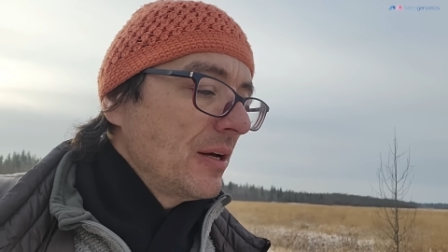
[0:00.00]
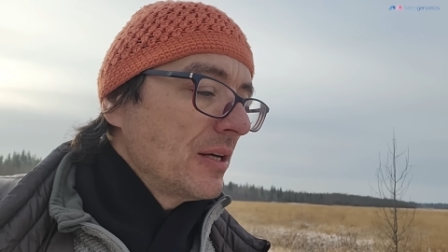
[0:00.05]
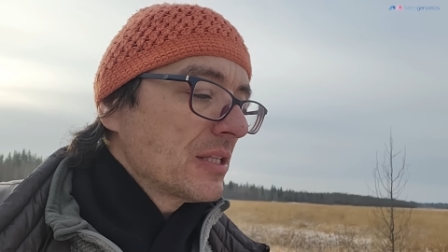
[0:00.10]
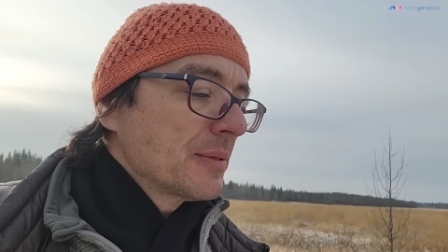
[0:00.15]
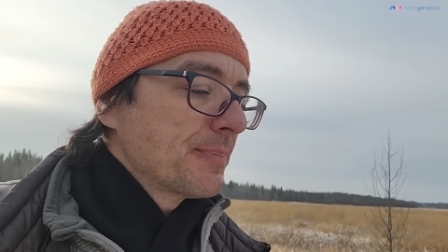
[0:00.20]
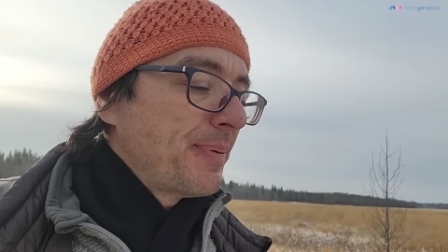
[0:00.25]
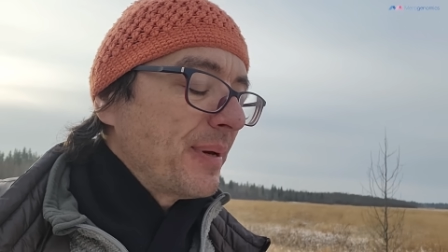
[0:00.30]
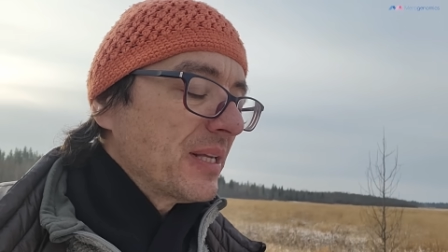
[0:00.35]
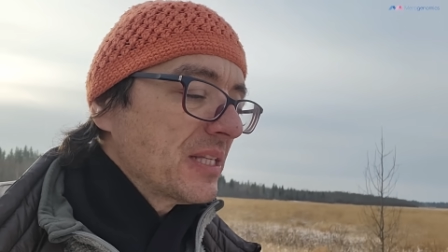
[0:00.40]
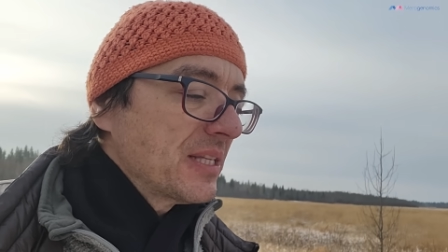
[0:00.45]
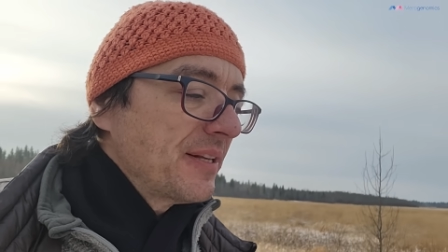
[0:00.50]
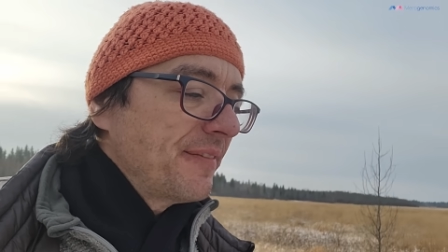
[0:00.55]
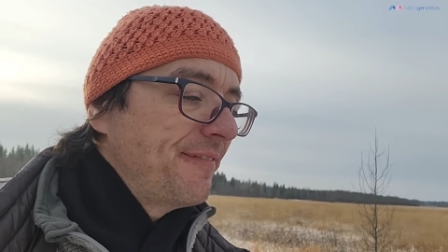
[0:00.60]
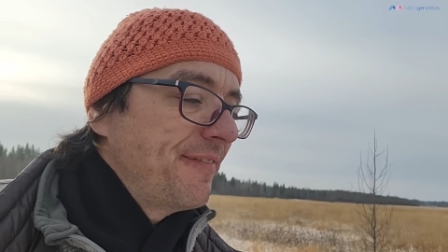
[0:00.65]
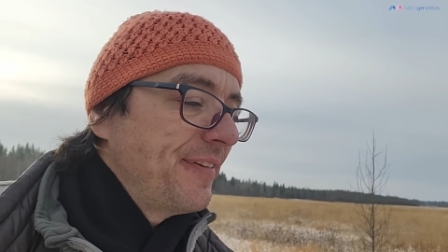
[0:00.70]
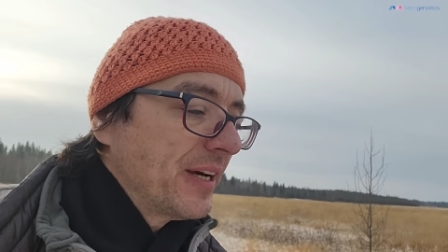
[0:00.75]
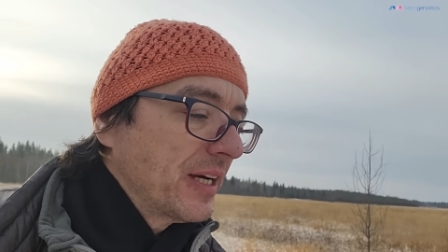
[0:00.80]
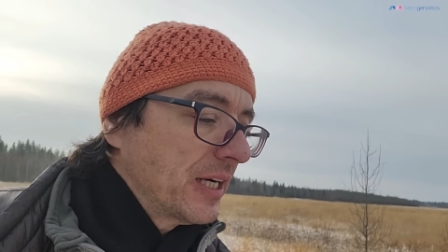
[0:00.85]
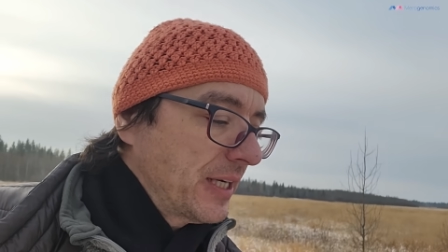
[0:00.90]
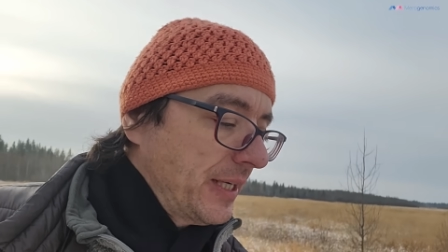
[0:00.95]

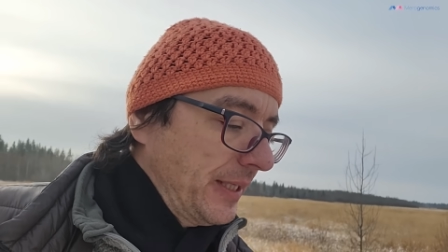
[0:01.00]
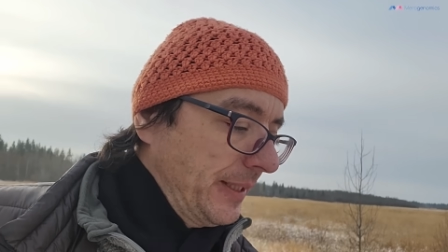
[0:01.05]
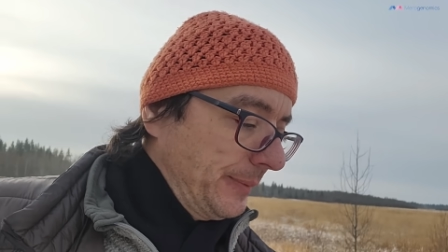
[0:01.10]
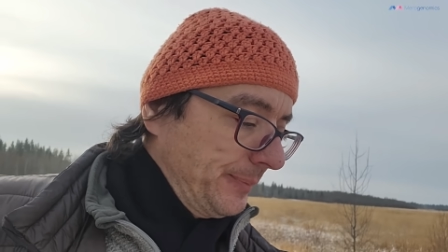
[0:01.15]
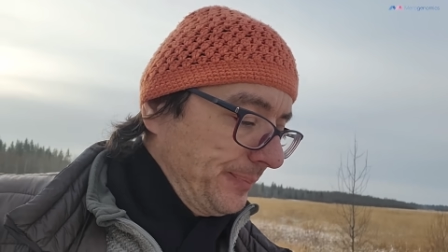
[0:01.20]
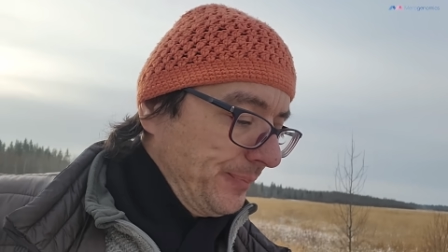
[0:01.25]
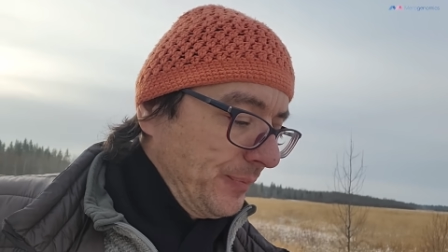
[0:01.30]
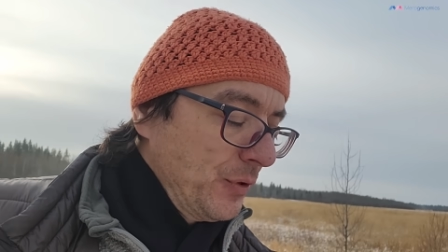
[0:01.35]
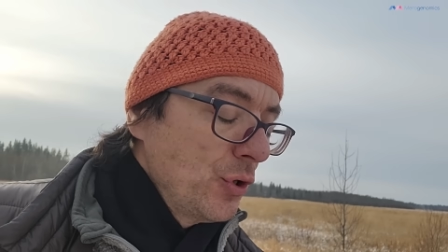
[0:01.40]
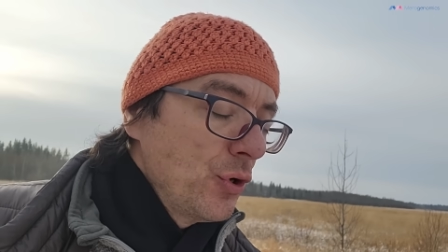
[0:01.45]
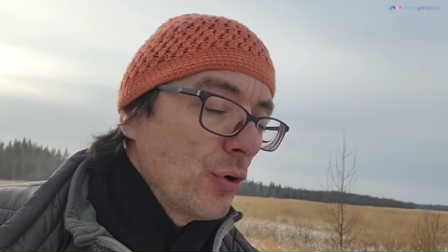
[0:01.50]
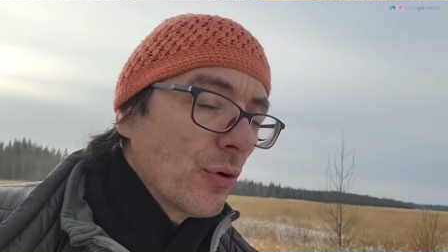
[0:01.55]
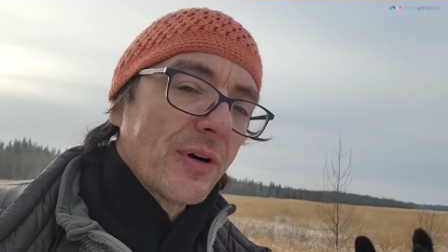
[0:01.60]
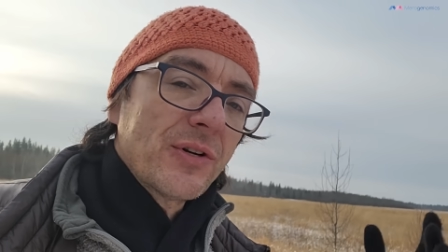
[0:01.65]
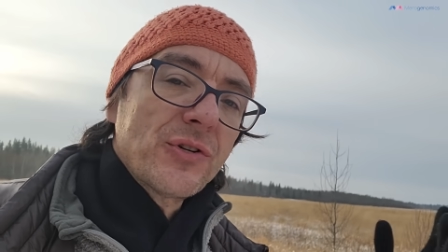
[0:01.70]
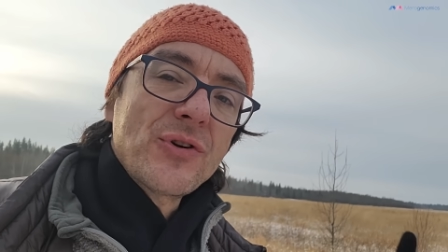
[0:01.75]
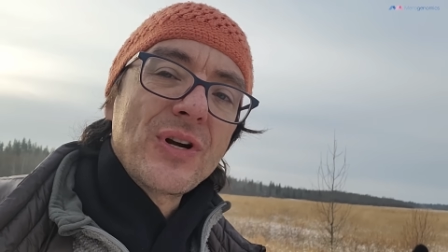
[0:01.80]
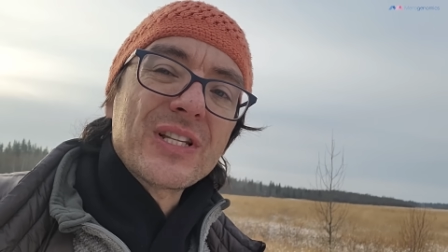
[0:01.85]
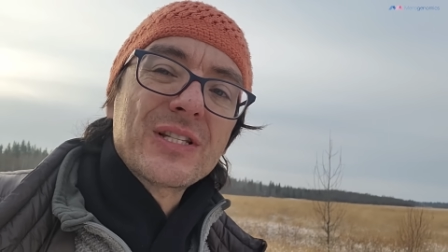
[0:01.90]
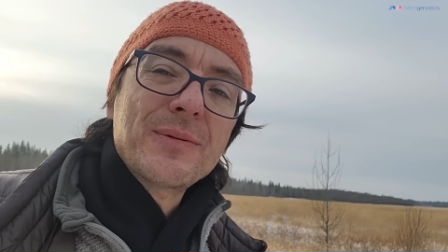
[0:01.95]
specific um,
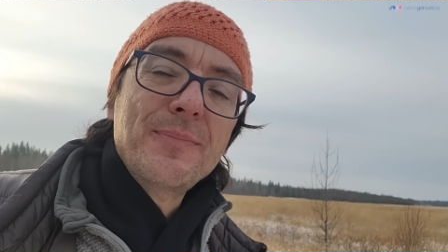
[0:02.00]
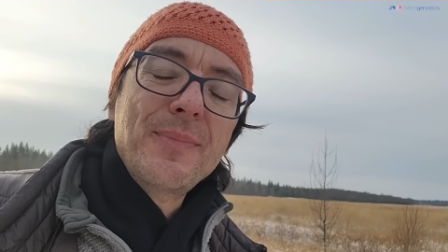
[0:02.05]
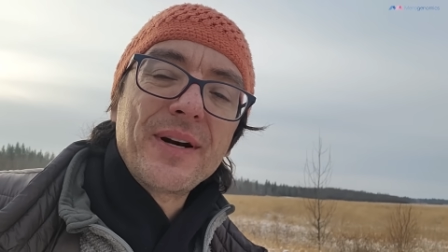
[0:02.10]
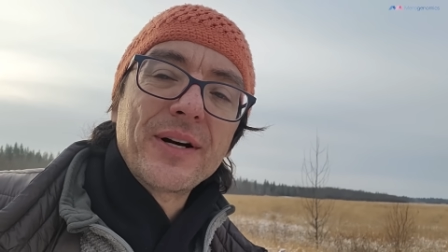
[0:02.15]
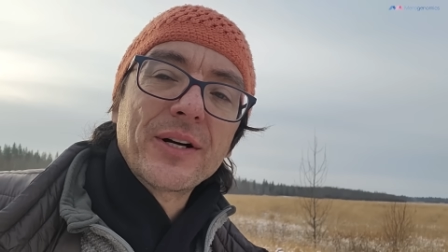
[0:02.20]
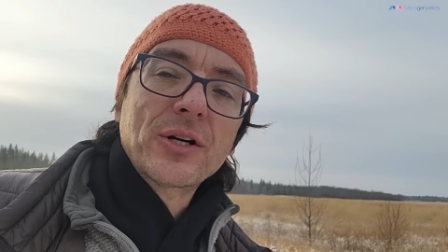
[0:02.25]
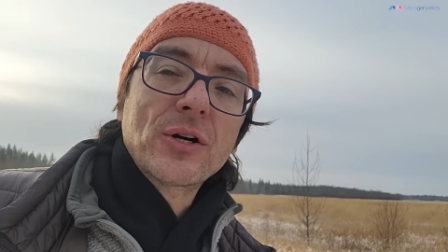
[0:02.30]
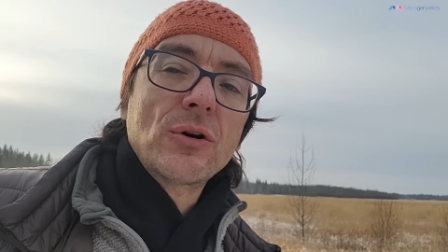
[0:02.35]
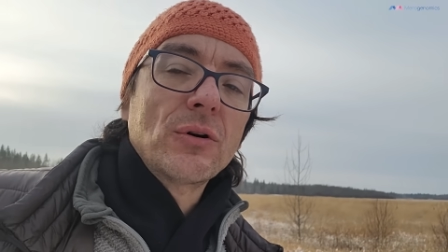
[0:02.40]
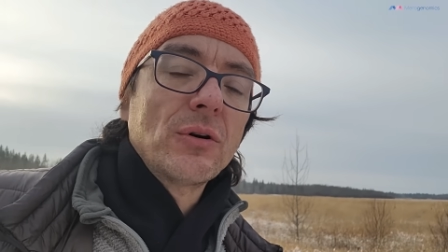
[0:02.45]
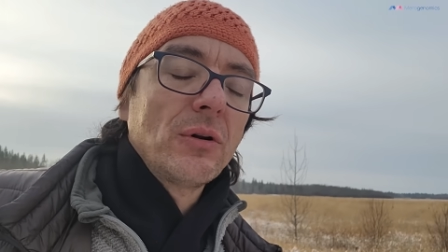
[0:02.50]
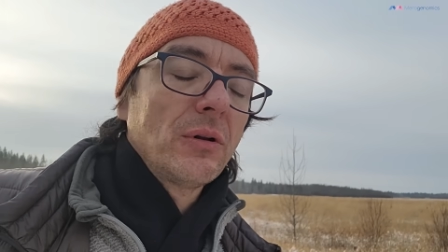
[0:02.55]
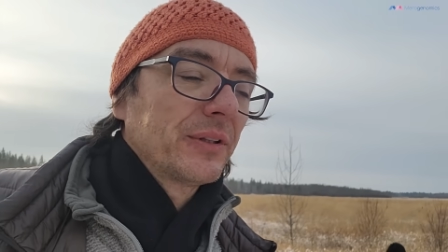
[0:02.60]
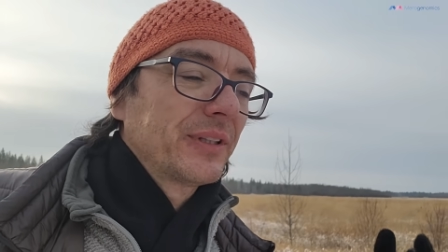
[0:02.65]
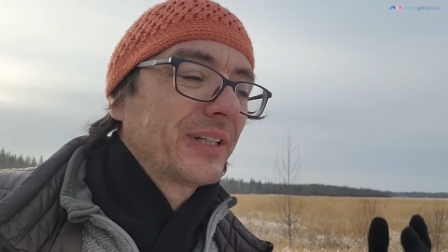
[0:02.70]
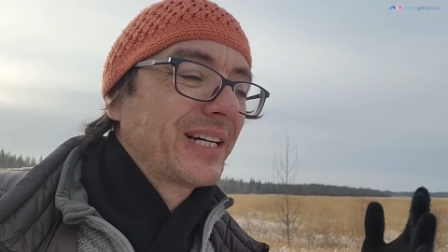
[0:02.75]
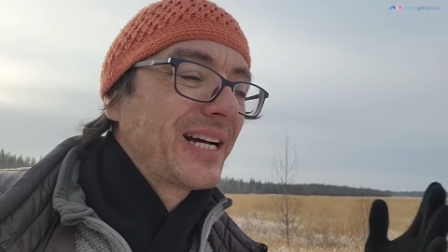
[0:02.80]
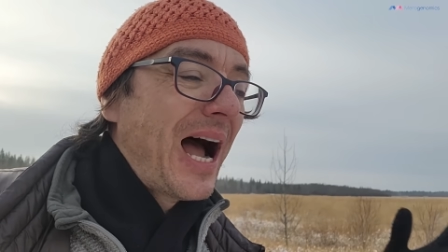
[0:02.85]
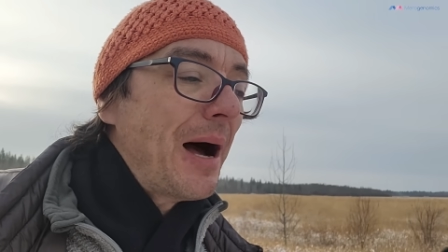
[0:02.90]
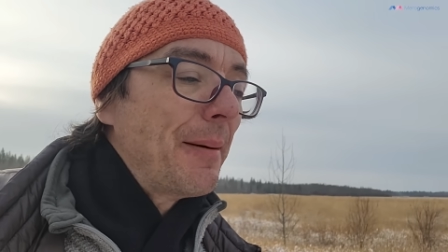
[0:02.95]
neurotransmitter
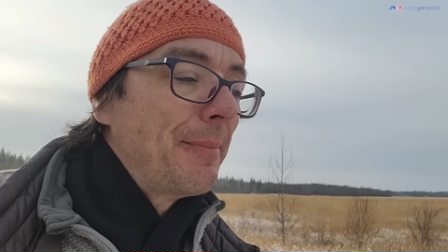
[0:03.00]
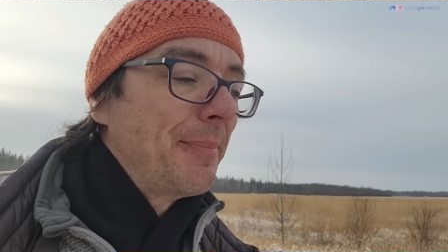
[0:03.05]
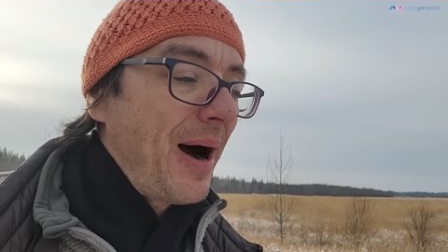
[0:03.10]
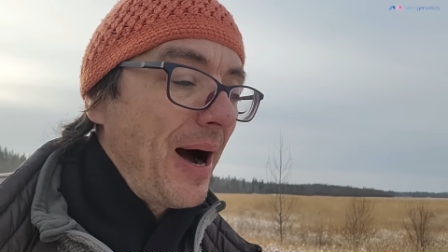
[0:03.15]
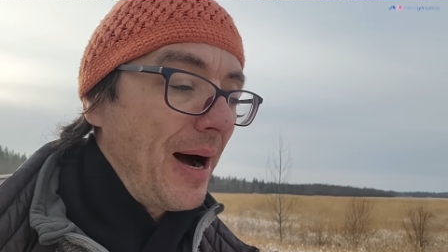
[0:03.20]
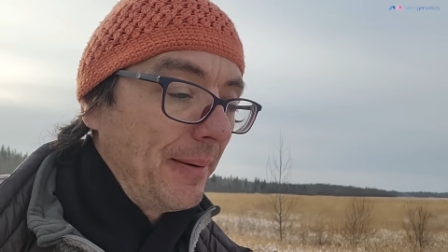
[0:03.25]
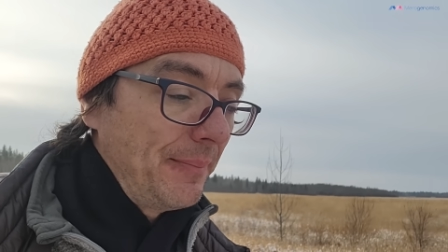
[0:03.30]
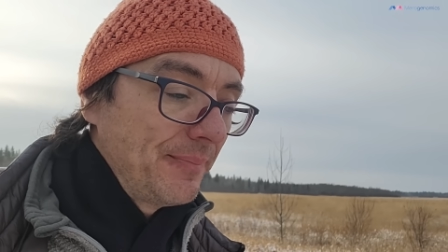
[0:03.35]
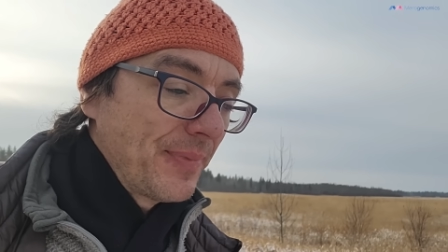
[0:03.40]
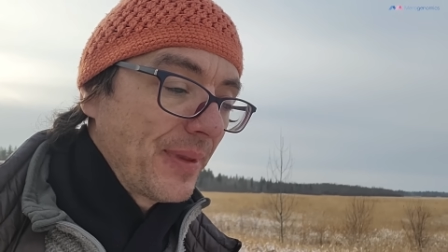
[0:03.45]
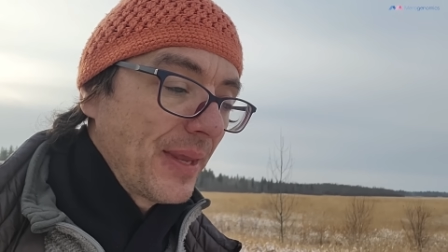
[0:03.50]
called GABA.